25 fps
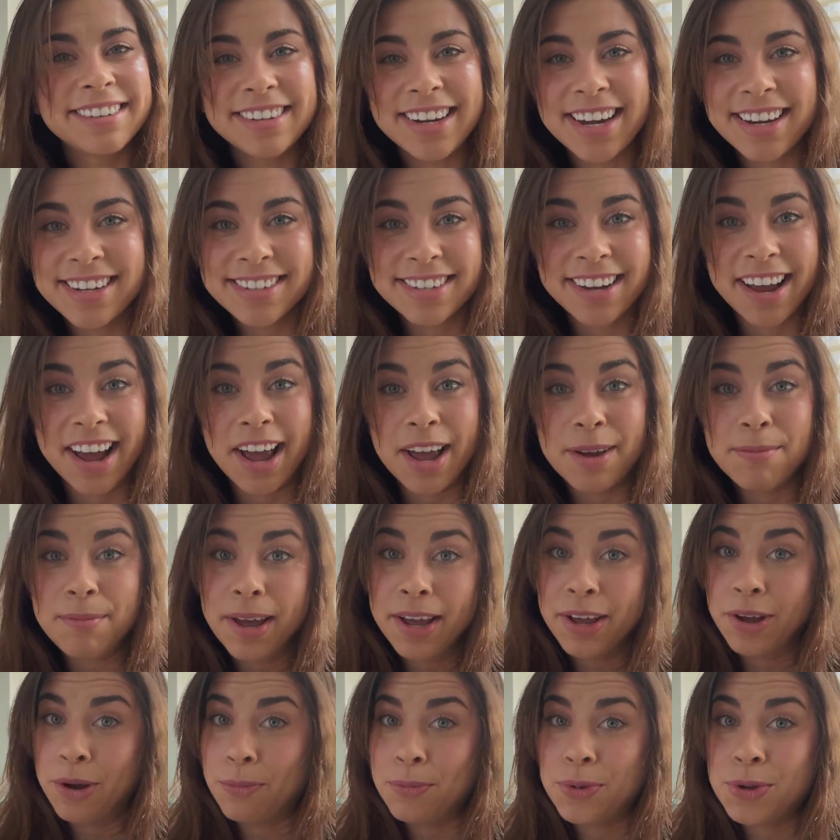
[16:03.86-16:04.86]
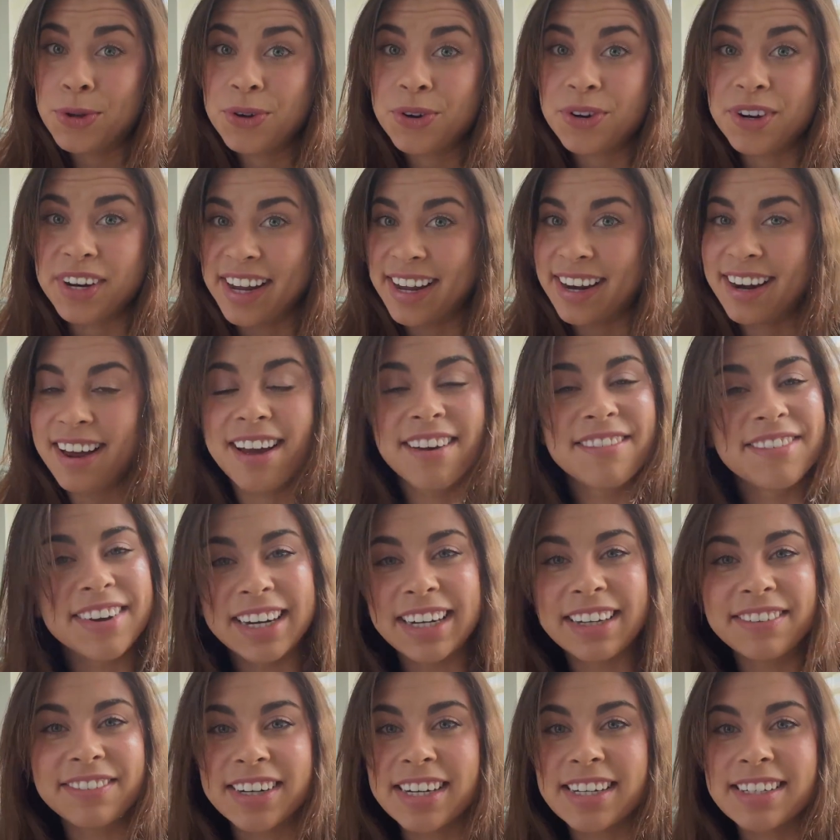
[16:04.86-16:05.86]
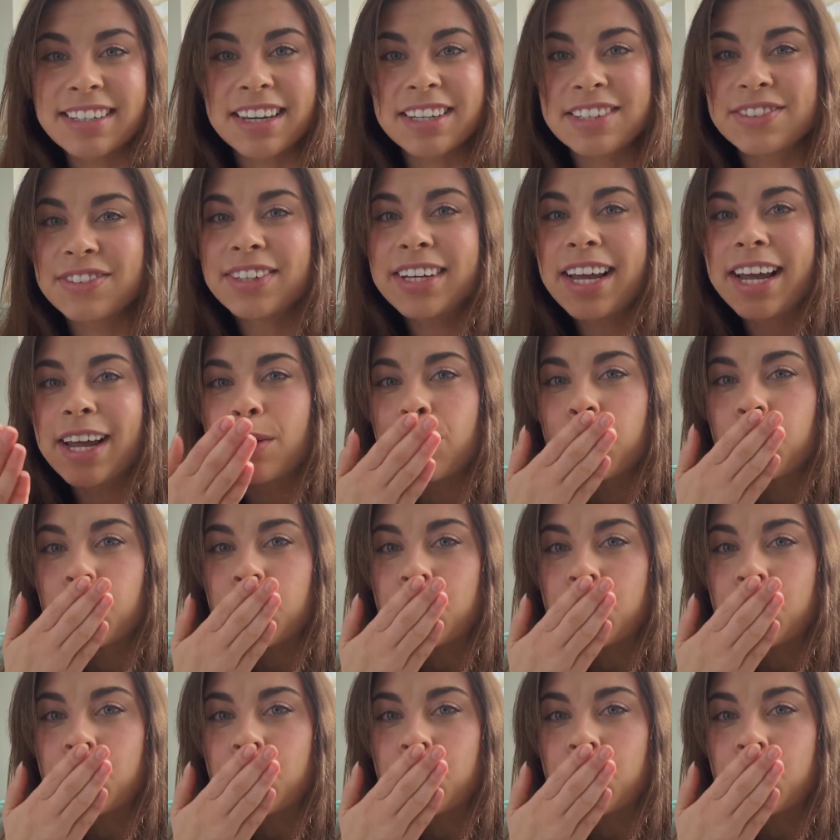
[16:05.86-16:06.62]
next time, I hope you create a very, very zestful day.